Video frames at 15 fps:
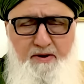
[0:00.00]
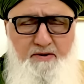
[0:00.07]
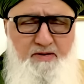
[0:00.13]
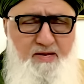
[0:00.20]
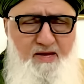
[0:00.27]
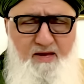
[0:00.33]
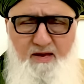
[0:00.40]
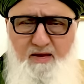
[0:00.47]

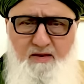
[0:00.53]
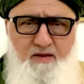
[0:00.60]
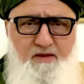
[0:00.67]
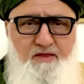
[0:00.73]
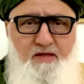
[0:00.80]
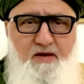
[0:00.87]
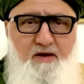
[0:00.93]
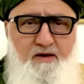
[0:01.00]
to
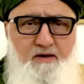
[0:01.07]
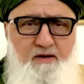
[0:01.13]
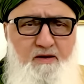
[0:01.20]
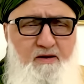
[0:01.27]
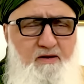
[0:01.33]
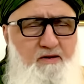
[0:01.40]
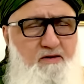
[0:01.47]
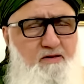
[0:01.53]
anything
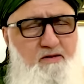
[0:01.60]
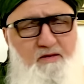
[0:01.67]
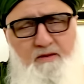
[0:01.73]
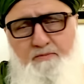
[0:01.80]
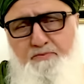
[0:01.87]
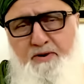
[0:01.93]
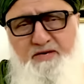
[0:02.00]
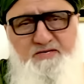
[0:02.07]
to
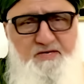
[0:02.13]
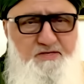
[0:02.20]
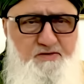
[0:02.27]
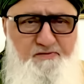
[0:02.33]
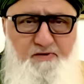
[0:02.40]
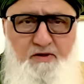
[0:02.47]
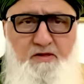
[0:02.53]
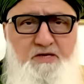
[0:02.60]
the presence
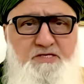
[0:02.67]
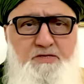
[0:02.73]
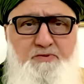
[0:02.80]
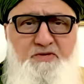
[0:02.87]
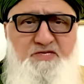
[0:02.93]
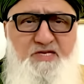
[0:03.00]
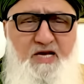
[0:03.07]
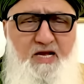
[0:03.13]
of Allah
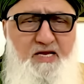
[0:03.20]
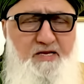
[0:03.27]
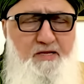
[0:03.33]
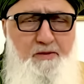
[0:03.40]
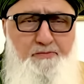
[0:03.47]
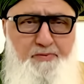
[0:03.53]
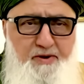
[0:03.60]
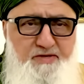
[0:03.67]
and
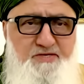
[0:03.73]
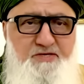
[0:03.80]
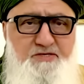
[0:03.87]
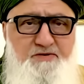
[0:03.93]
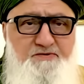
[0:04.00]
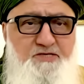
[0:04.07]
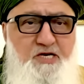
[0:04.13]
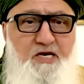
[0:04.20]
the
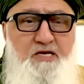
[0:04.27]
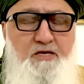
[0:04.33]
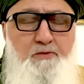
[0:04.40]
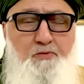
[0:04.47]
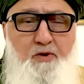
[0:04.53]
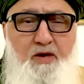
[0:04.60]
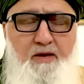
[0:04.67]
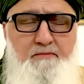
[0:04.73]
presence of Sayyidina
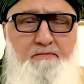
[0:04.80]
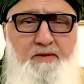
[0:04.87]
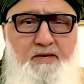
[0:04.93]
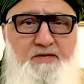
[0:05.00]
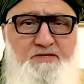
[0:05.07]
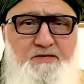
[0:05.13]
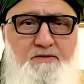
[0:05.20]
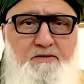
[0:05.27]

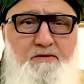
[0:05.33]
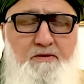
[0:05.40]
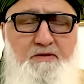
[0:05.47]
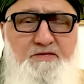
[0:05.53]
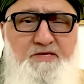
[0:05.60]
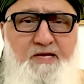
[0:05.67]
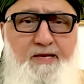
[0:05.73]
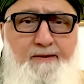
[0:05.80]
Muhammad
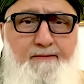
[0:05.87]
So